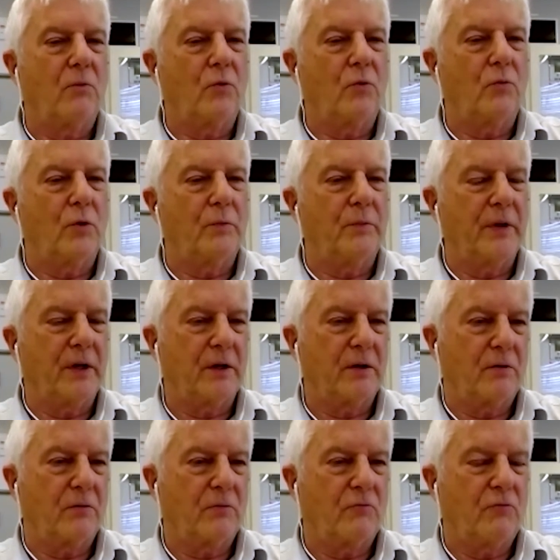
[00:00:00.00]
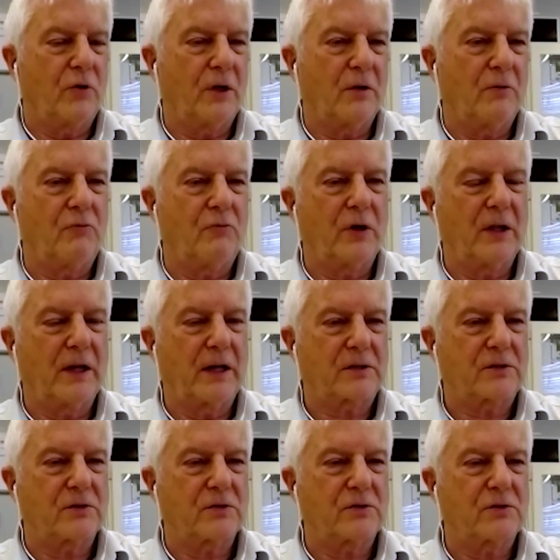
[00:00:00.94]
would be
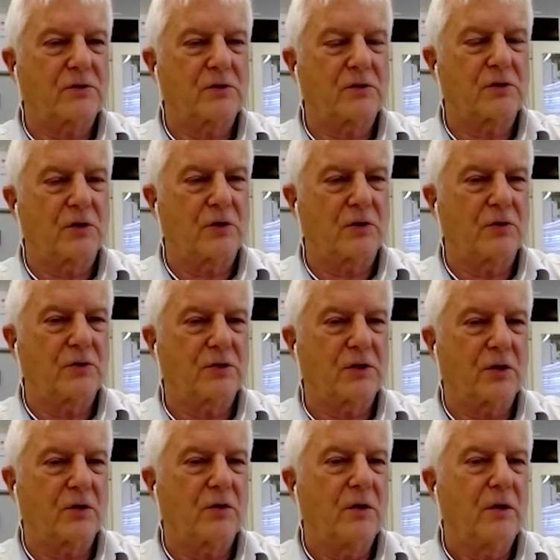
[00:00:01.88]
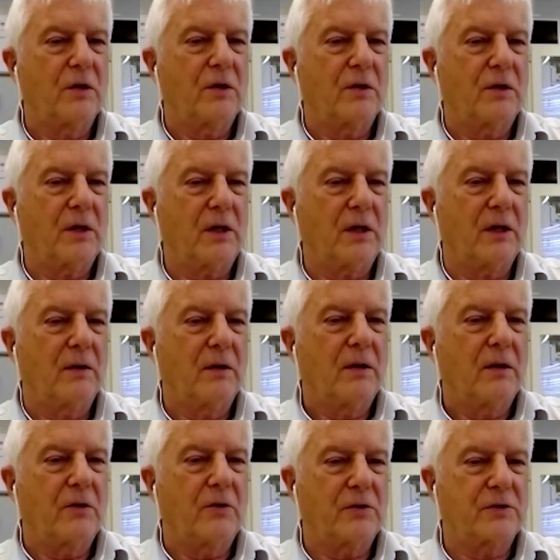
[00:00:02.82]
reluctant to do. So
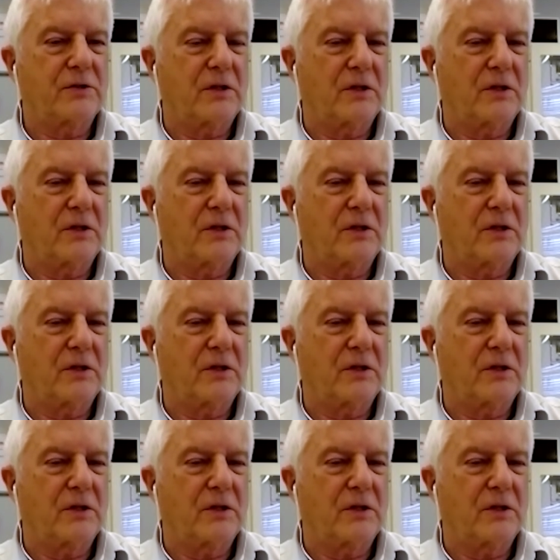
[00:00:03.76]
there is